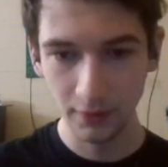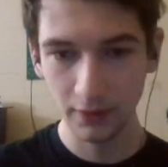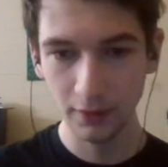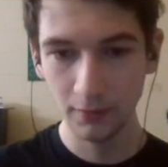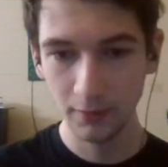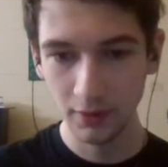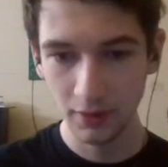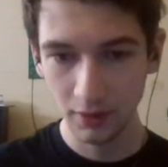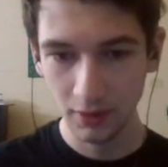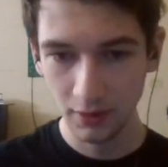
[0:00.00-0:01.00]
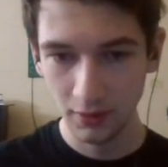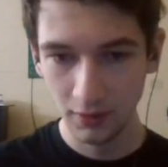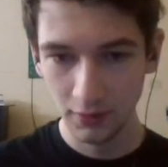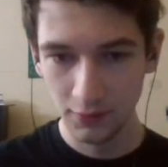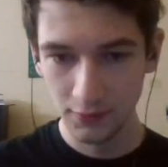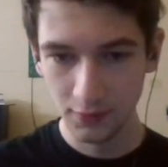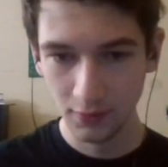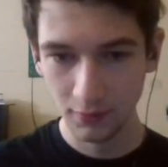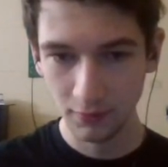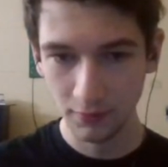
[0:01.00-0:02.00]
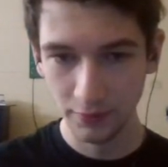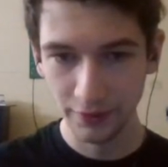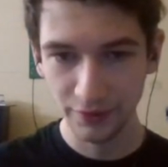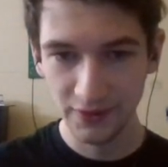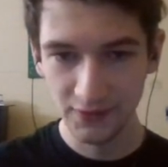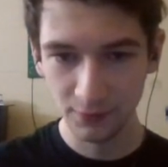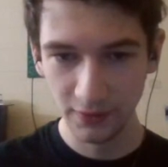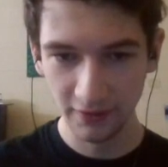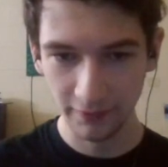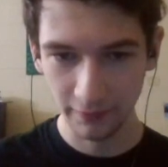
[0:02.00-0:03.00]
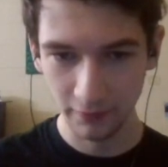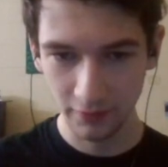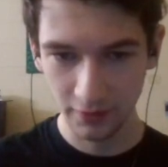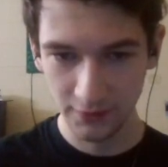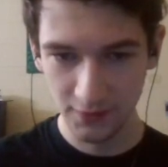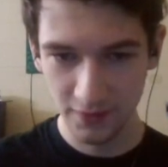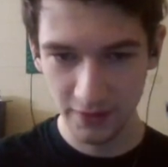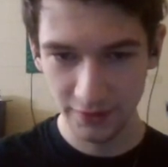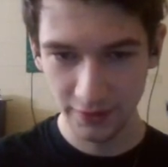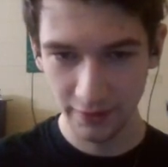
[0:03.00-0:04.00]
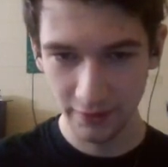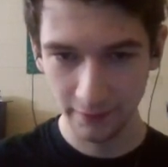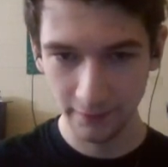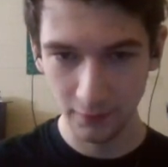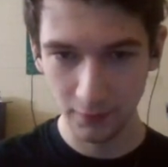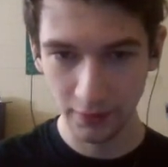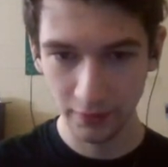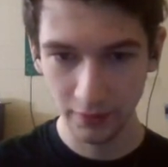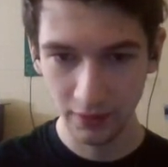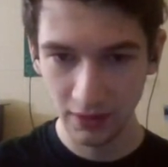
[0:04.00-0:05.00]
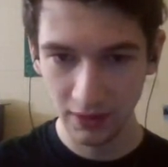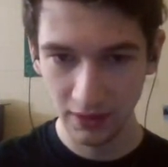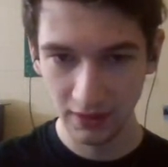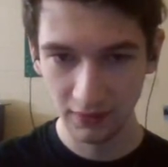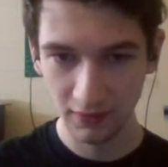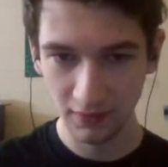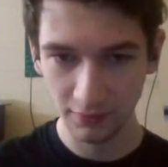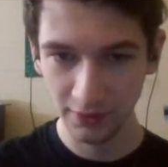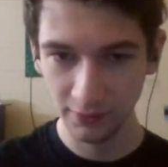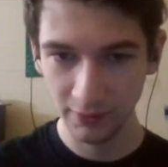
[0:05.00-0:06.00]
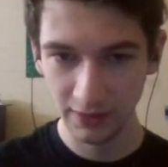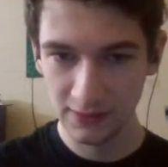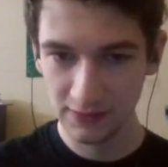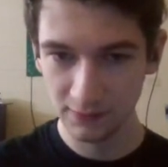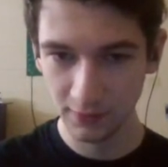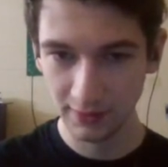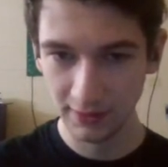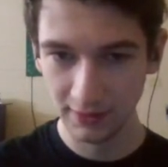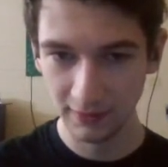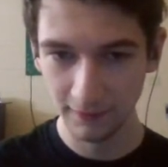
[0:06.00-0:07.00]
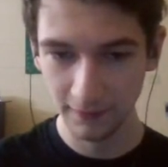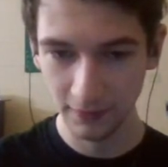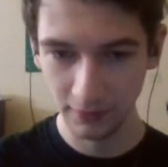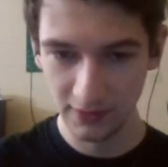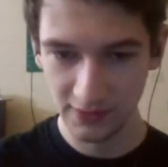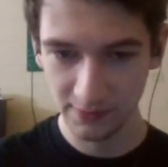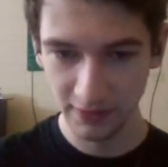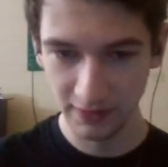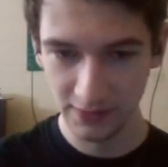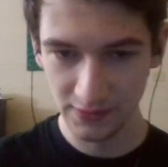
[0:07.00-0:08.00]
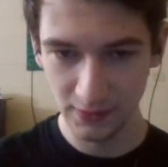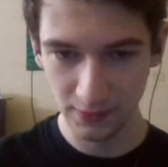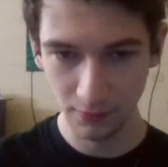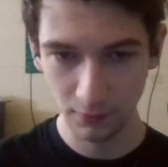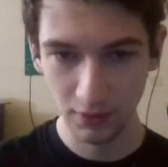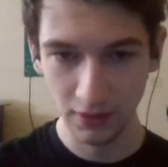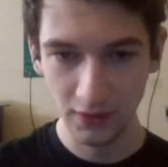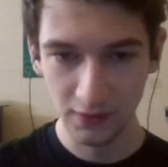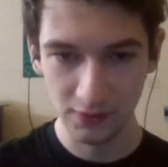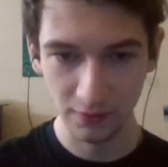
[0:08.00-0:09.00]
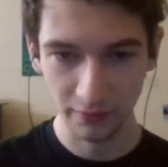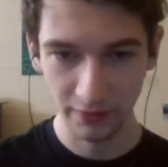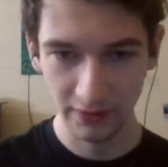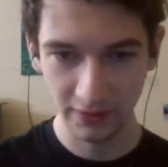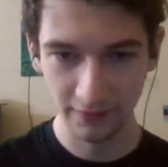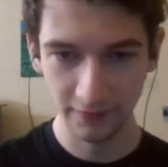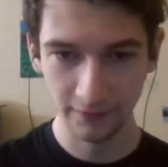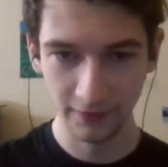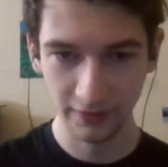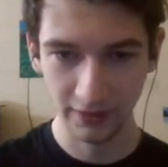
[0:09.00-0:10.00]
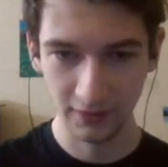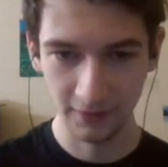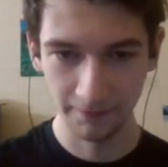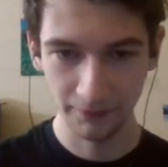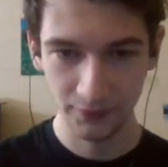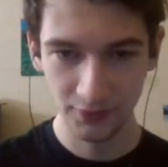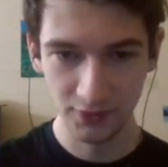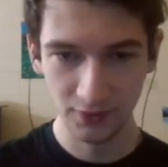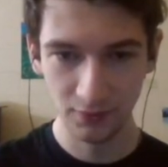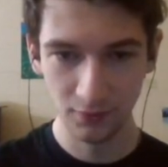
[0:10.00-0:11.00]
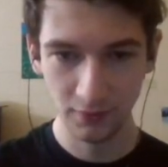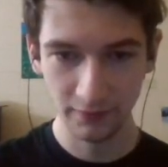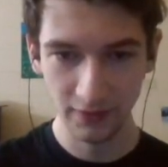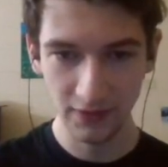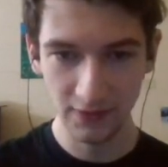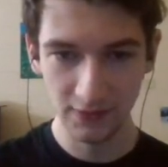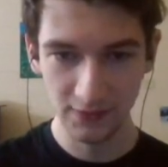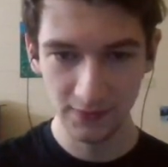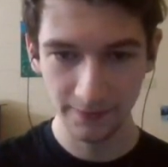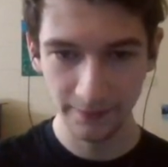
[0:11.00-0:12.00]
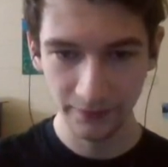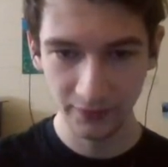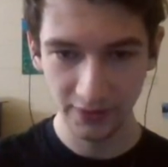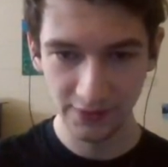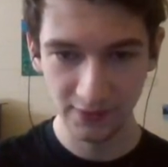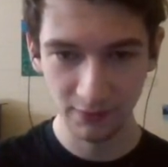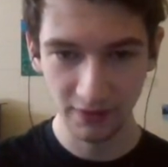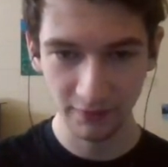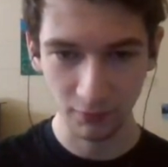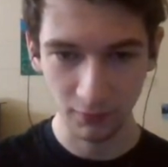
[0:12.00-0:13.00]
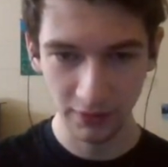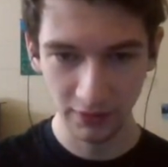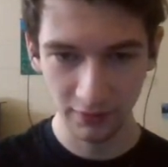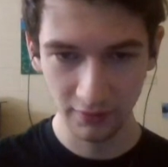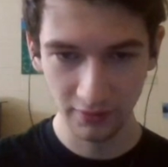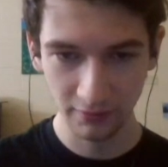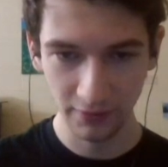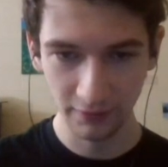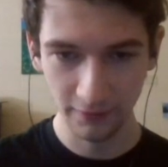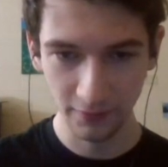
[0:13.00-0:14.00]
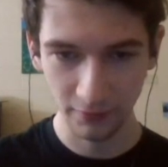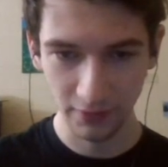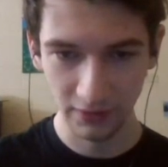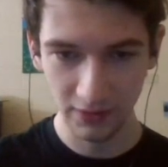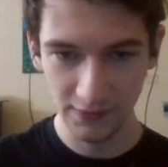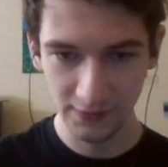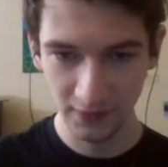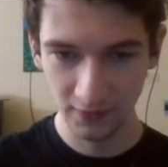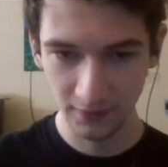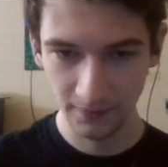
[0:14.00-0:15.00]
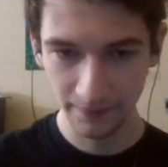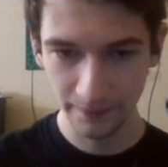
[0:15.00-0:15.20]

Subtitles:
Okay. So we'll notice we have a long stretch here of 4, and the only way this one can get filled is by this 2. So we're going to have to fill in 2 of these. I see we have a 1 here that we could fill one of these in.